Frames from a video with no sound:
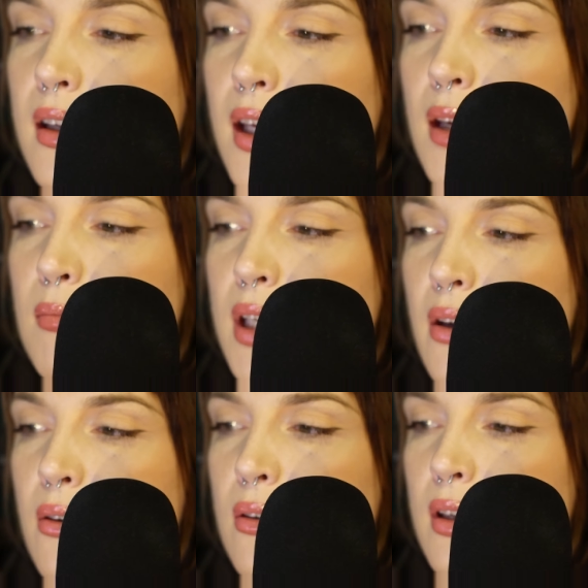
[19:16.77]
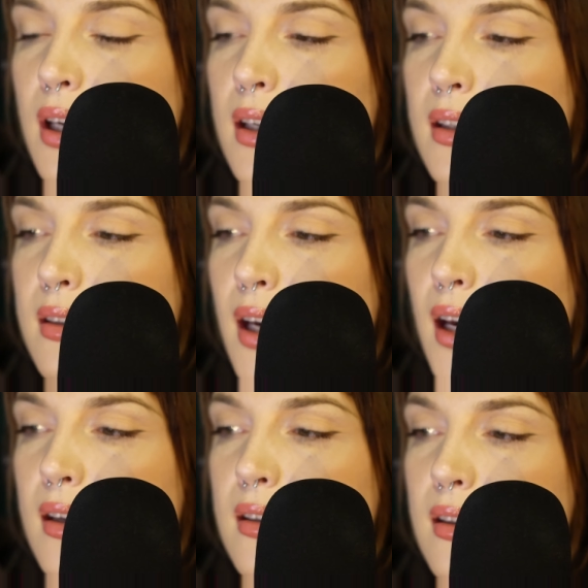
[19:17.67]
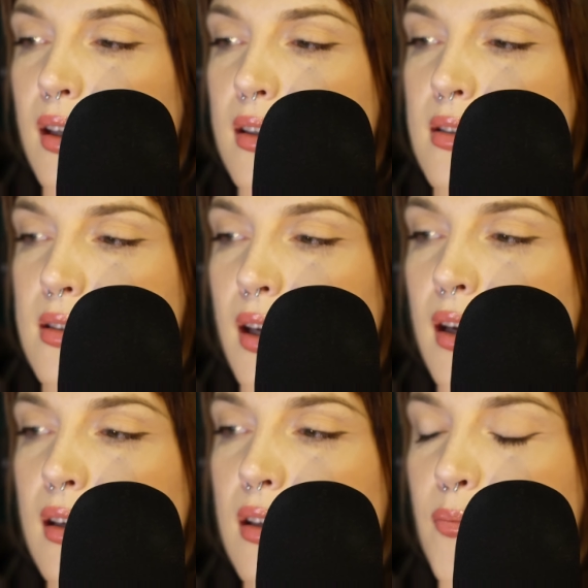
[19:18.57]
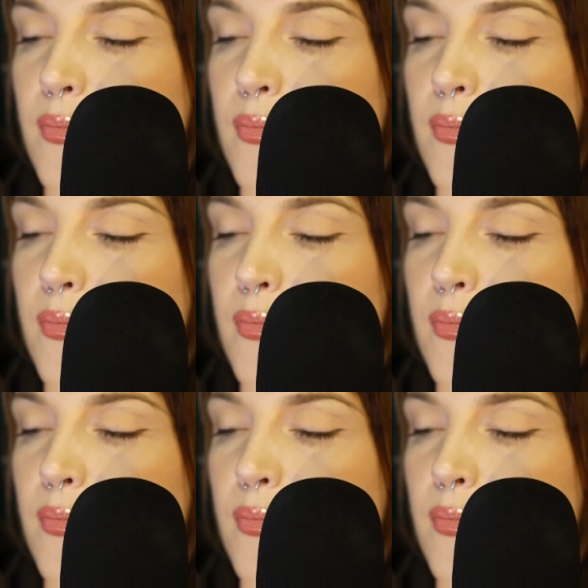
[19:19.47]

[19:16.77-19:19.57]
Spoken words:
came down and attacked the insect.